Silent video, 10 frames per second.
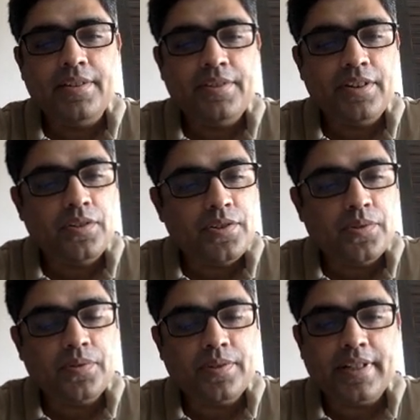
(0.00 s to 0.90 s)
We are
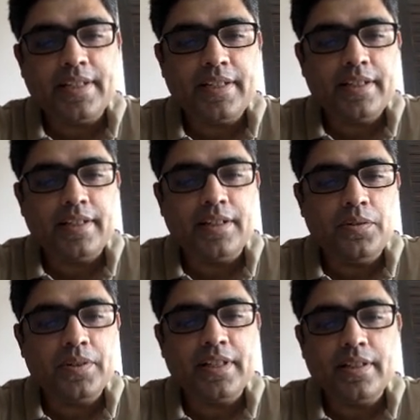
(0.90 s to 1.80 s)
also taking a
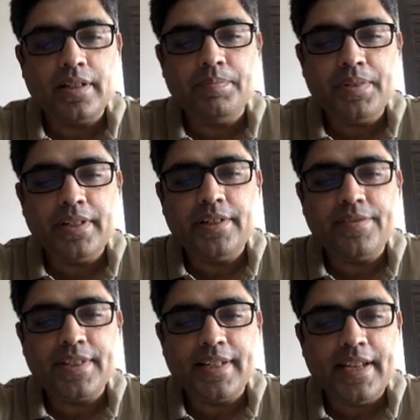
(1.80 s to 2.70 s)
look at the competitive
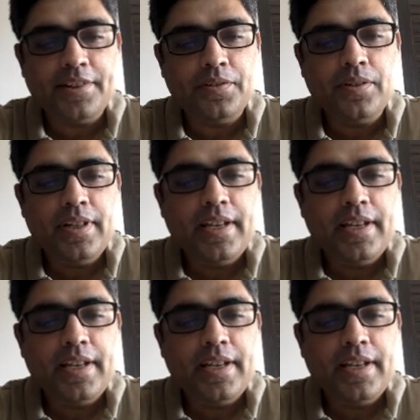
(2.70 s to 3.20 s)
scenario,